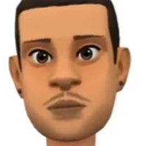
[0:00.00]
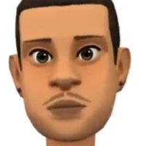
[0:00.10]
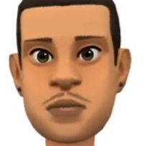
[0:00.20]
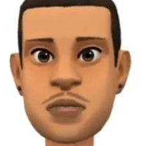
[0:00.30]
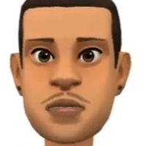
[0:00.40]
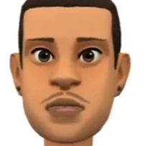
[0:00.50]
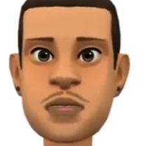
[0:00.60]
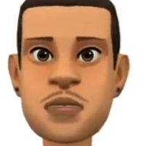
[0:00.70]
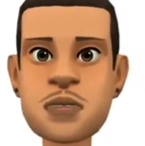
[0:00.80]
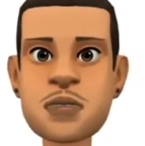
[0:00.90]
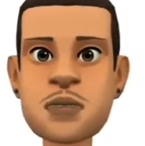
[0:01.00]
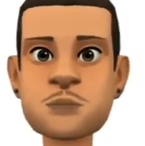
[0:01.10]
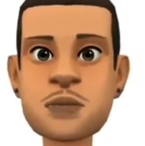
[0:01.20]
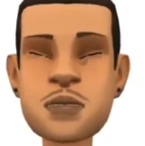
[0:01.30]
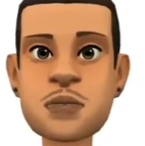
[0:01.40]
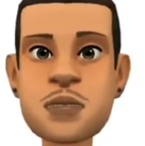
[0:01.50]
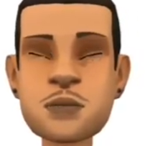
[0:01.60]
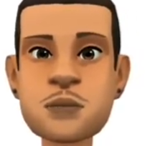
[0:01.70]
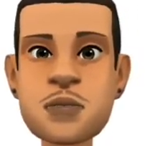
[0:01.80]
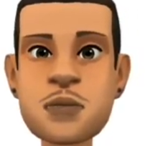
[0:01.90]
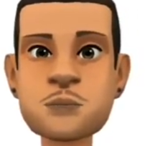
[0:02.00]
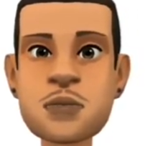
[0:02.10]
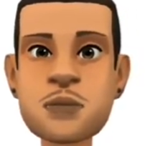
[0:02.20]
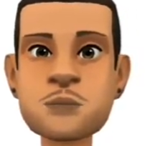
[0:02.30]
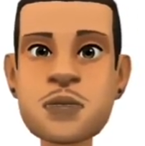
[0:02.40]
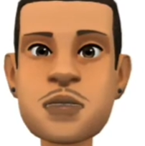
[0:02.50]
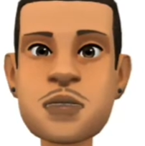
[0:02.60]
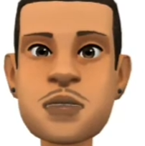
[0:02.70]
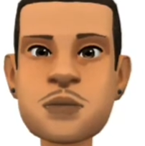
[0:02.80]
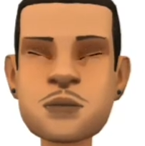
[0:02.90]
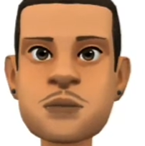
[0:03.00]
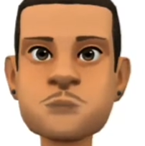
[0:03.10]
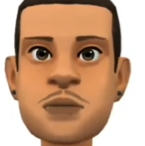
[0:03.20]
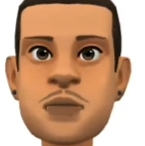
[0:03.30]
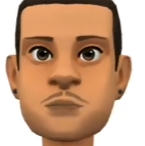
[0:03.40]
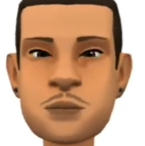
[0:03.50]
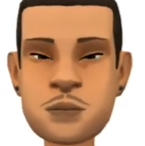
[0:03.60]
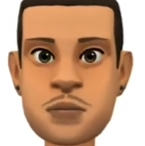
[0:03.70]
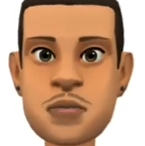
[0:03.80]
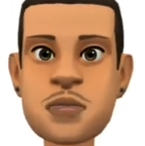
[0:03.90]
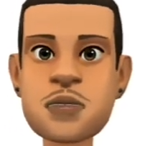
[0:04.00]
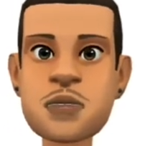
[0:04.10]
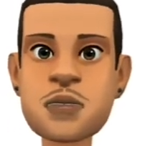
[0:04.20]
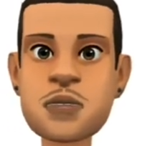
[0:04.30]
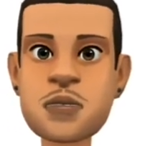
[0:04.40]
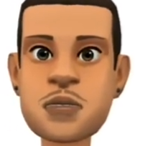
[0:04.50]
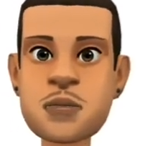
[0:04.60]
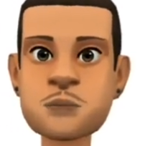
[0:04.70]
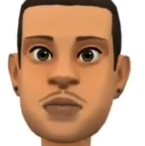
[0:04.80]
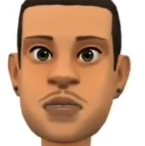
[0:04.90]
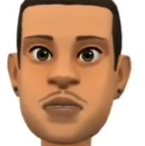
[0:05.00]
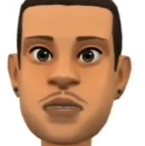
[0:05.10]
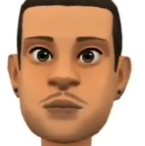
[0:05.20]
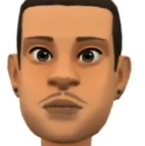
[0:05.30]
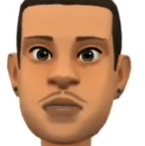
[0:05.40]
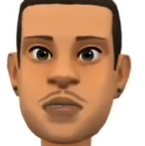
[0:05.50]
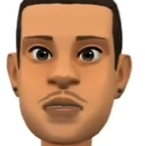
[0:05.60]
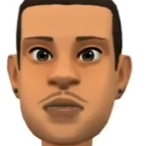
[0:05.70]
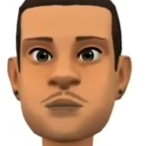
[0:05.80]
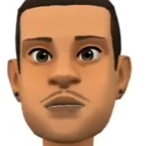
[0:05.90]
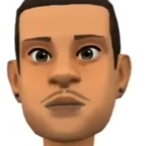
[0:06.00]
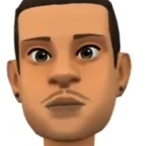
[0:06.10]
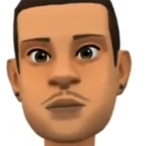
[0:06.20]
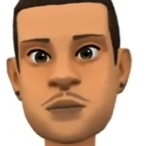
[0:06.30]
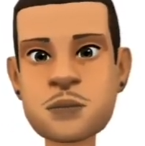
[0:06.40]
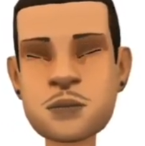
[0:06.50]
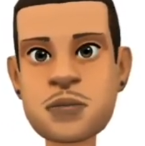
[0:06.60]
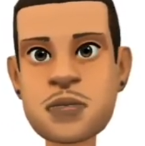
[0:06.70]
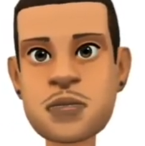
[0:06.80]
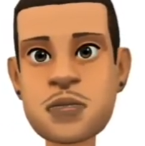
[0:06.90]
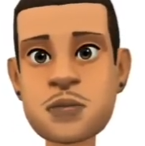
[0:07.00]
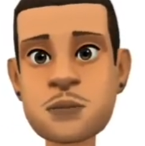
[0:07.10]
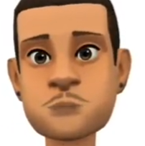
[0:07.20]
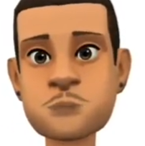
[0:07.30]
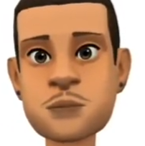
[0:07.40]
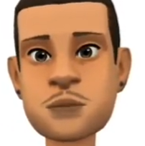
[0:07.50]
As much as we vote for a particular party, we do not choose the person that party appoints for the top seat.